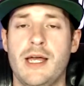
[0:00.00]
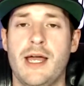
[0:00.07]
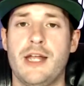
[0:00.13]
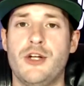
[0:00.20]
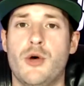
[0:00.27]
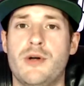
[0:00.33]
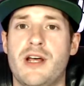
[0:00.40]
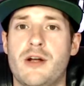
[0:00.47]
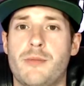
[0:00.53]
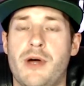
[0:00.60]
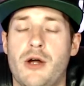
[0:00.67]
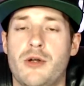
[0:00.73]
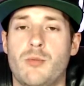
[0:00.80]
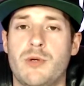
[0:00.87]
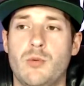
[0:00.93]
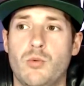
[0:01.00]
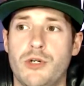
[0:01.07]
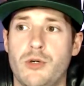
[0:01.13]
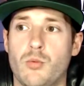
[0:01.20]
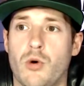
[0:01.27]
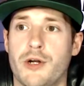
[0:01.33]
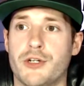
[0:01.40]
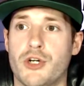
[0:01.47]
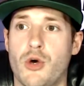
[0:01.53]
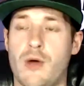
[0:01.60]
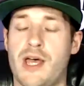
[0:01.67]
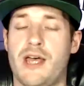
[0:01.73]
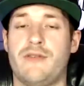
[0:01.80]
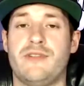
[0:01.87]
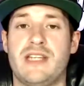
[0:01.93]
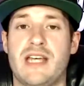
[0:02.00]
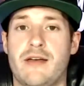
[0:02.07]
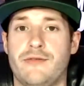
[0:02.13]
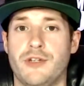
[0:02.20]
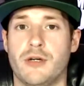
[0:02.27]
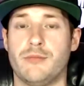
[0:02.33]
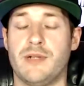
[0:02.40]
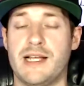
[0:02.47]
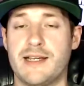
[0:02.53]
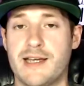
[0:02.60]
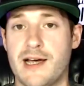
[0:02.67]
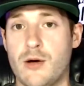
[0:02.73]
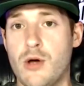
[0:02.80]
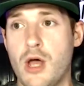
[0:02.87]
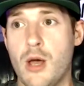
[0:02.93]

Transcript: And no doubt about it, we wouldn't want to go heavy on Blencowe.